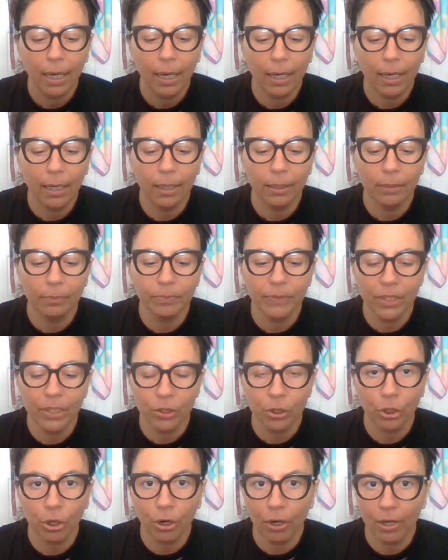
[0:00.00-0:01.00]

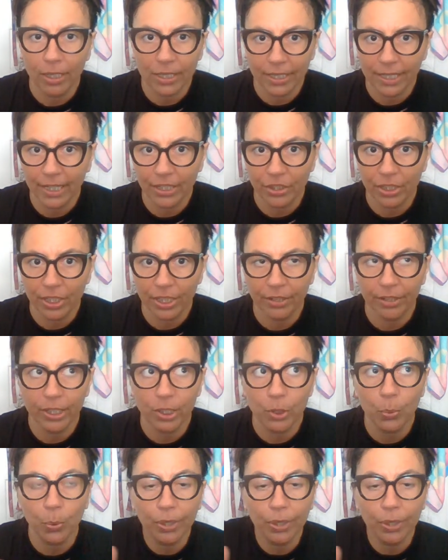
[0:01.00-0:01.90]
It's the card of Sagittarius.